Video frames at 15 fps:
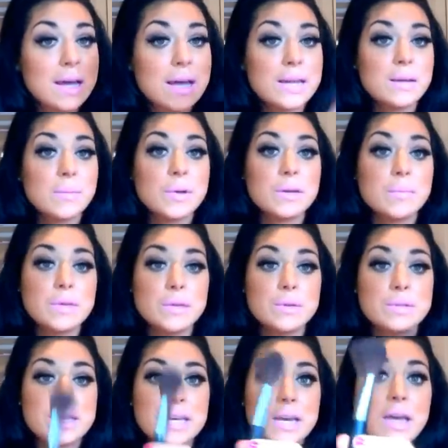And I'm going to be
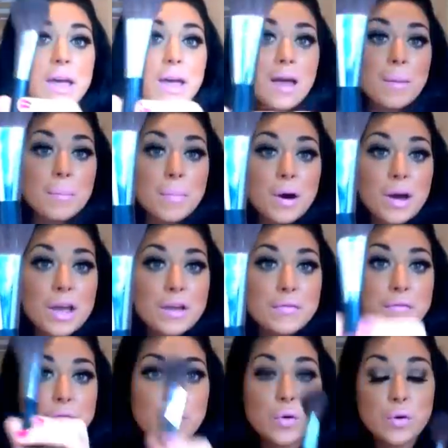using my
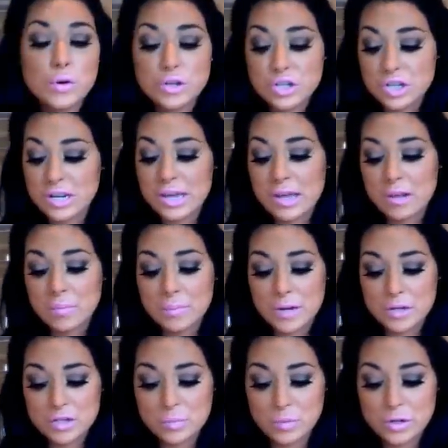Chanel
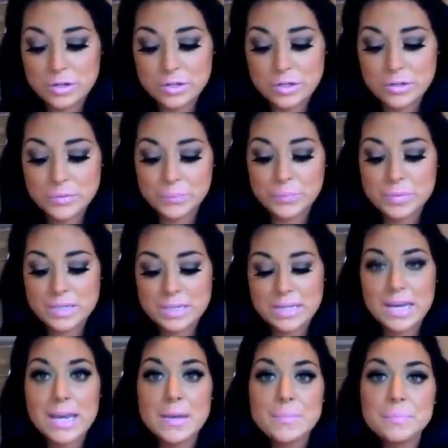blusher brush
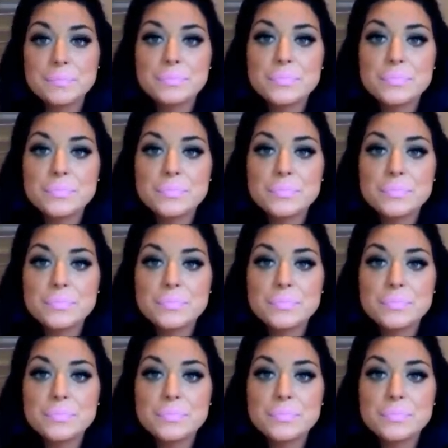today.